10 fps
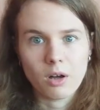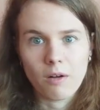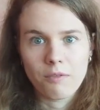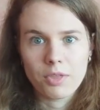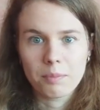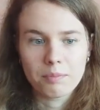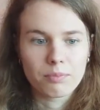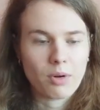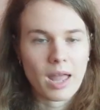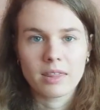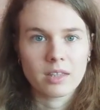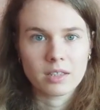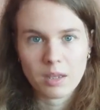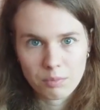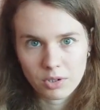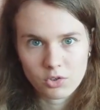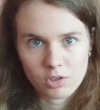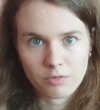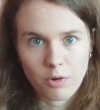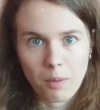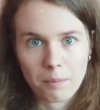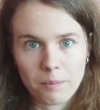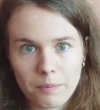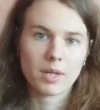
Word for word: of the brand that they purchase from.